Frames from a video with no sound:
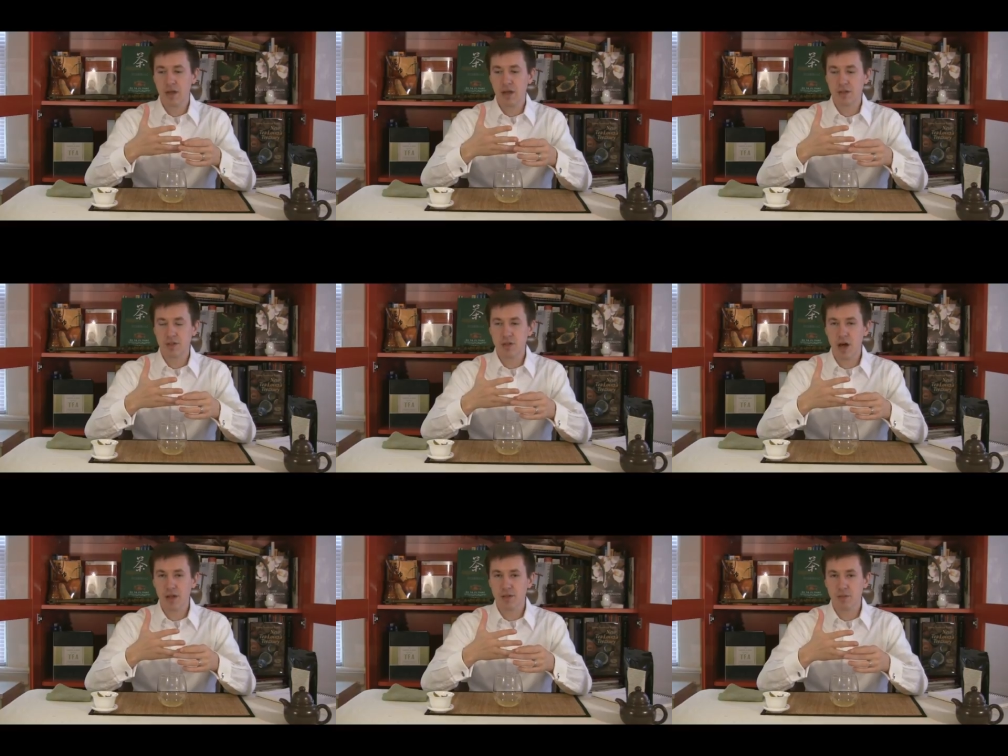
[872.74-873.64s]
It's
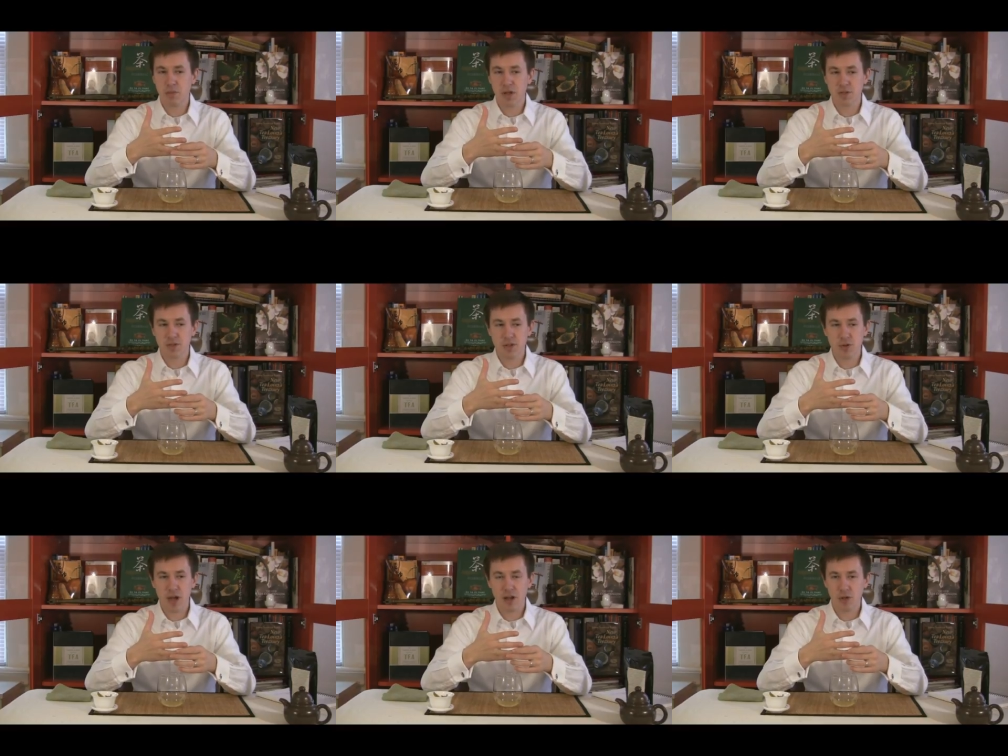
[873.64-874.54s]
not, but it's still
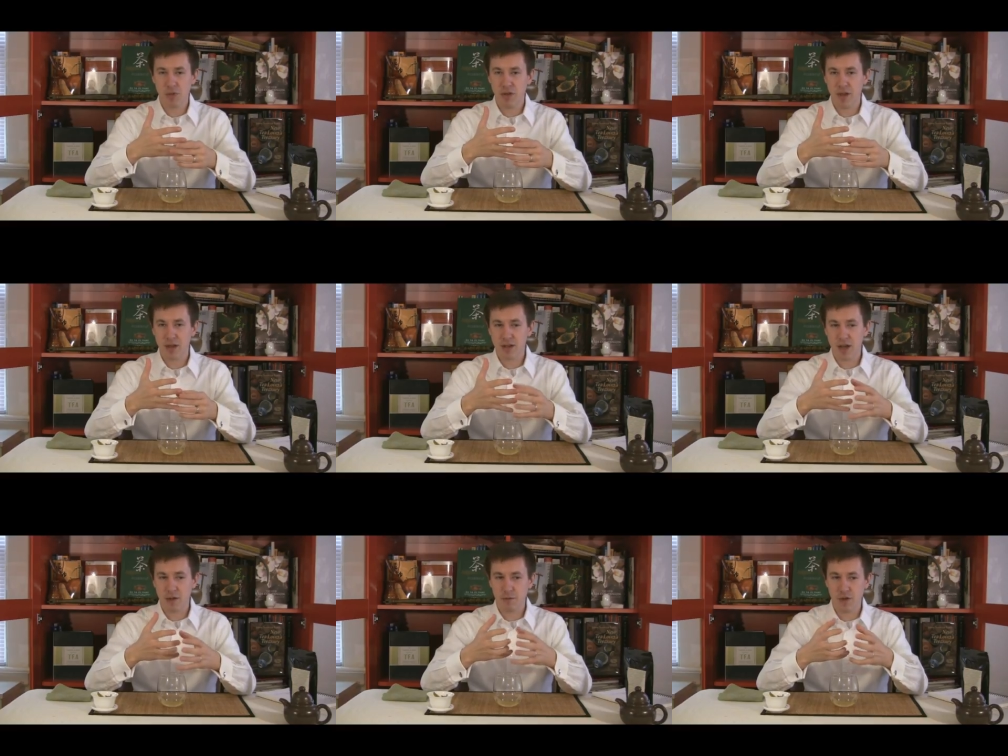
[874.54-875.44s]
got a little bit of that
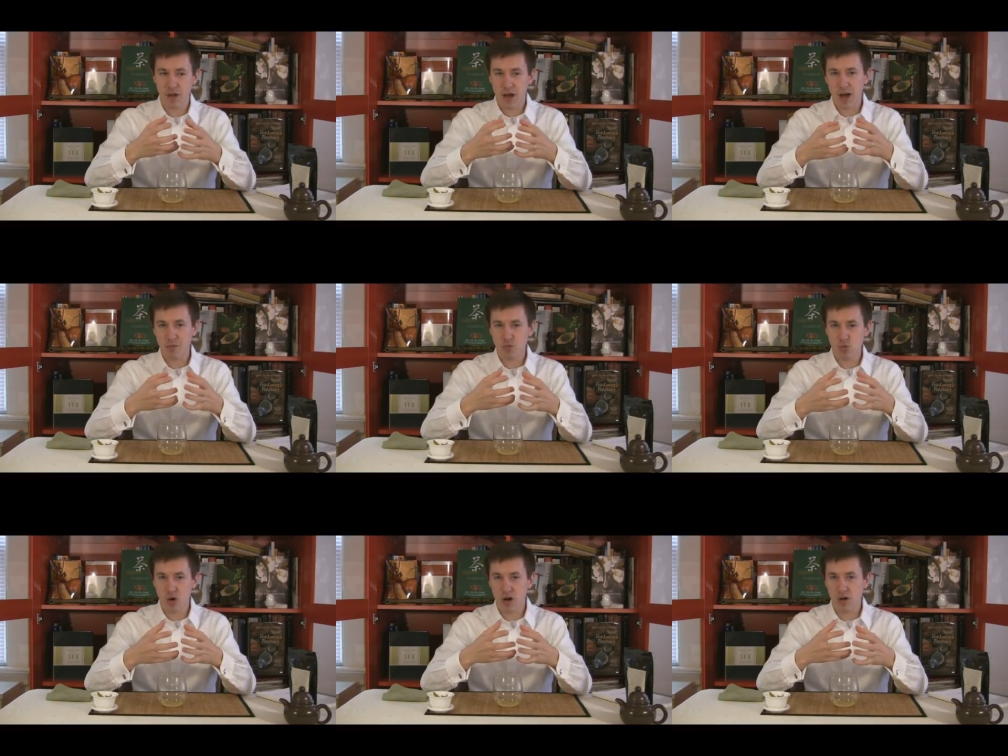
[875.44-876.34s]
kind of I'm
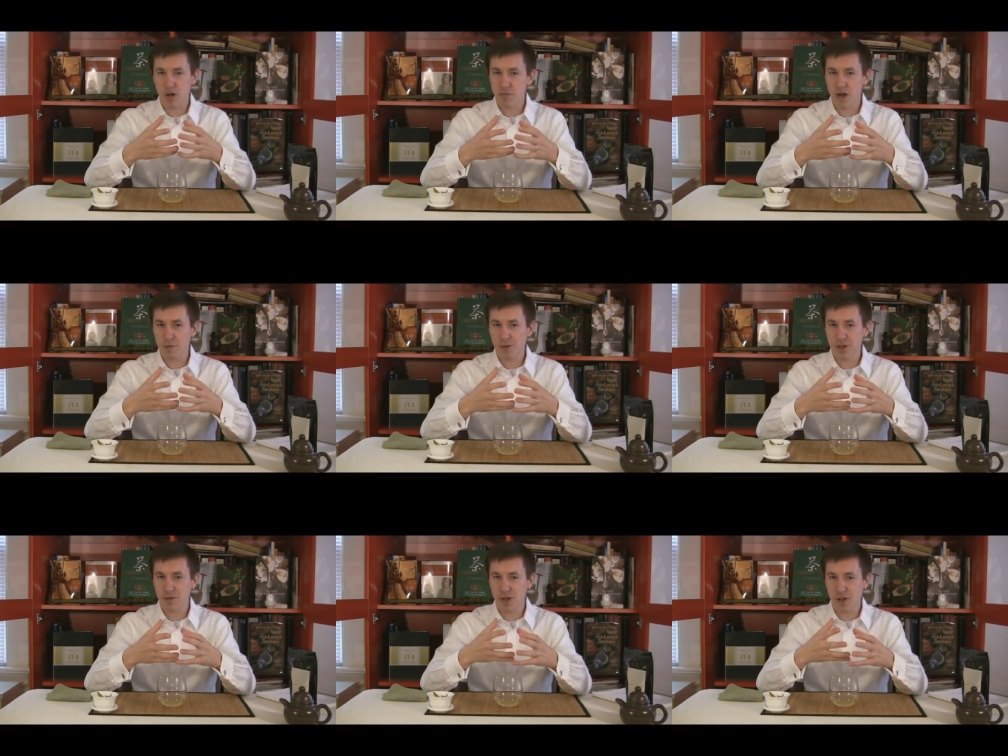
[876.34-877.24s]
raw, I'm not fully
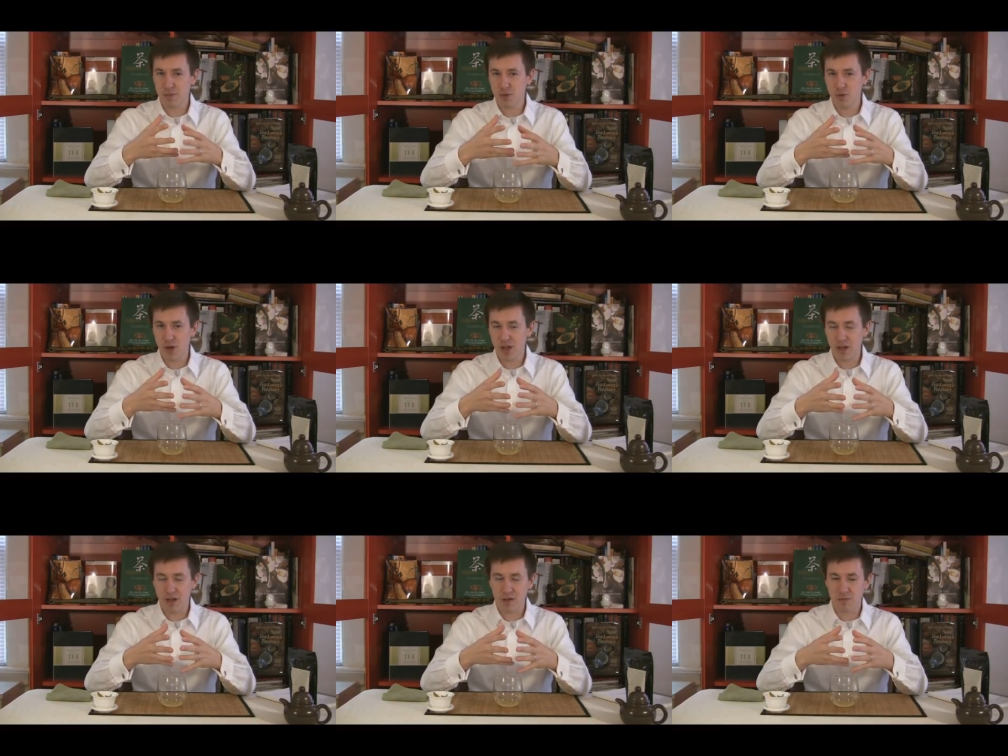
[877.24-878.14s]
developed green,
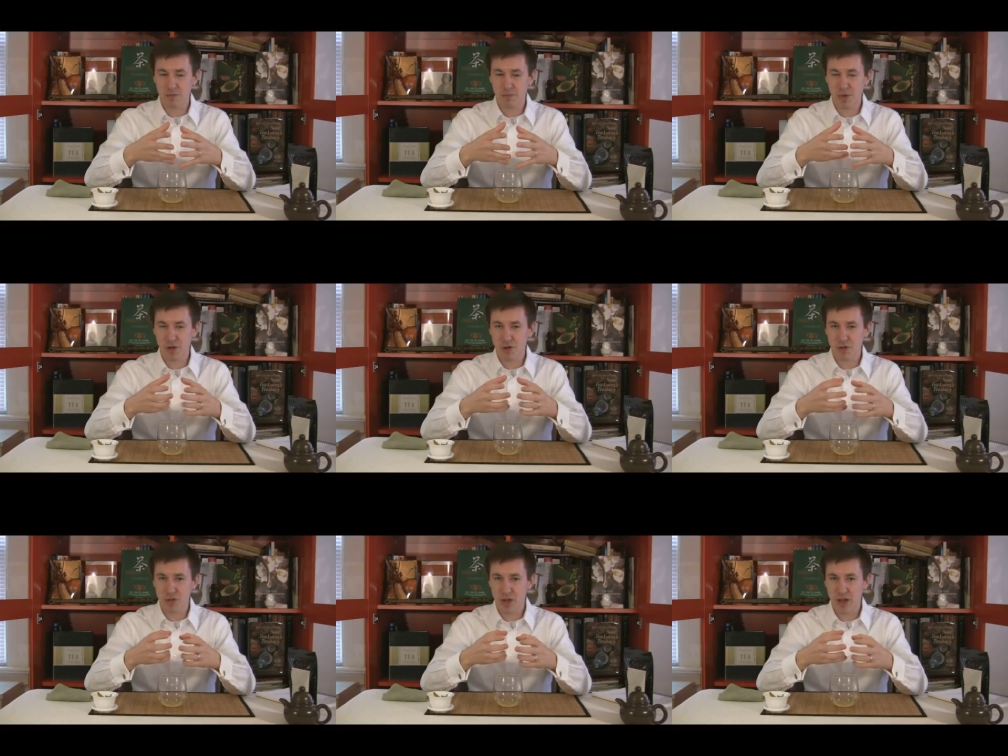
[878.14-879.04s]
bitter
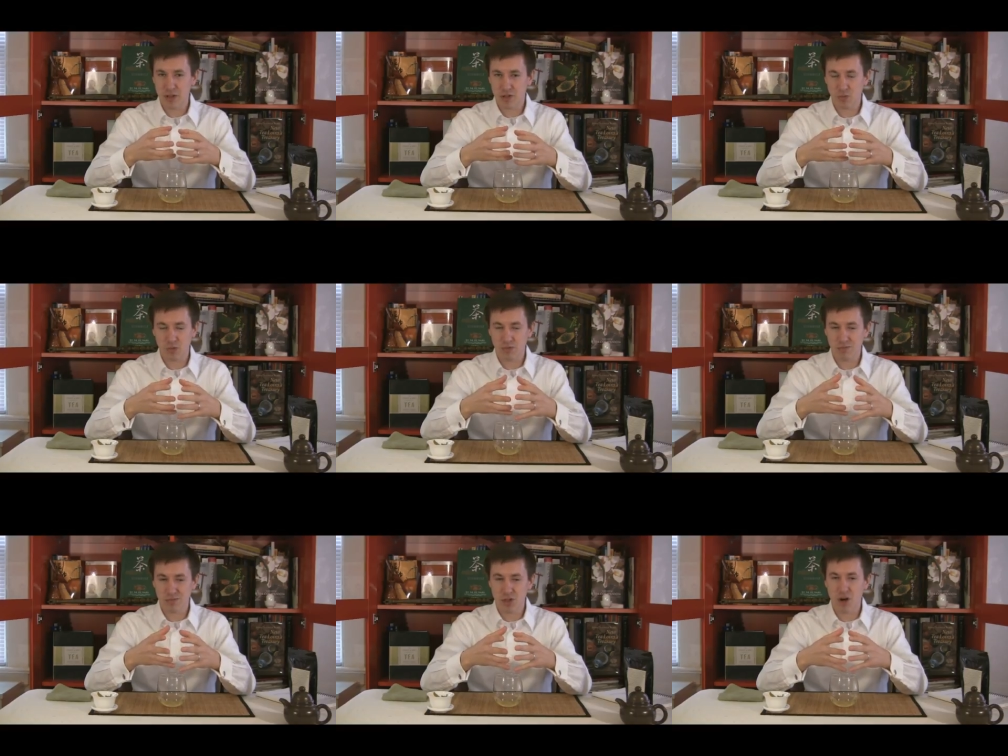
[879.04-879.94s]
slash
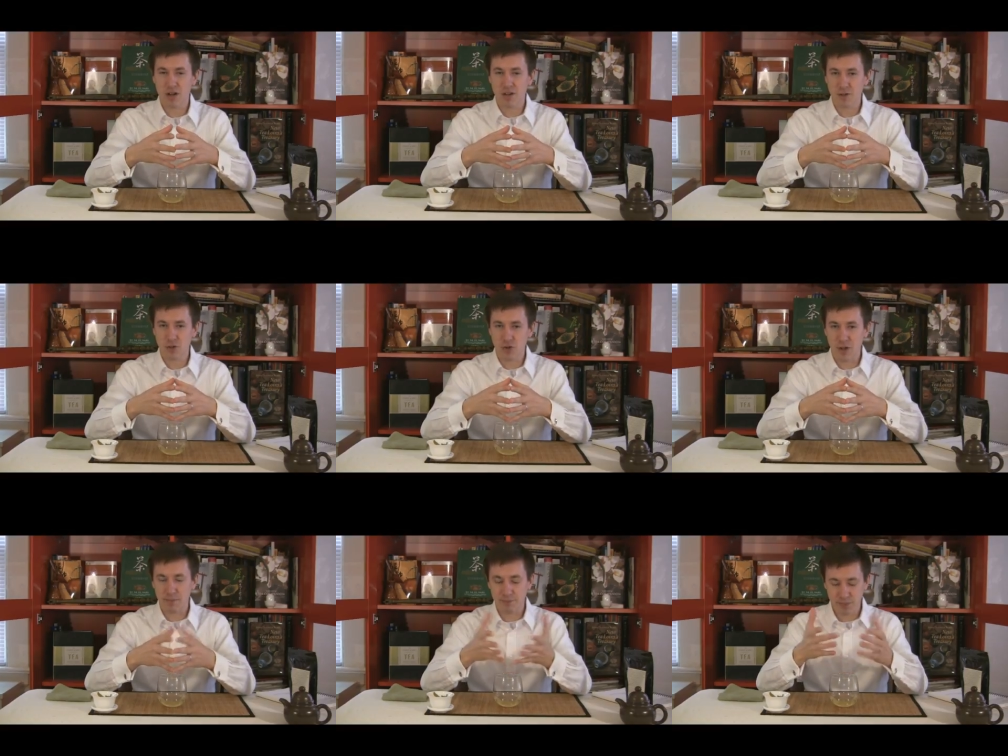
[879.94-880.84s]
tartness to it.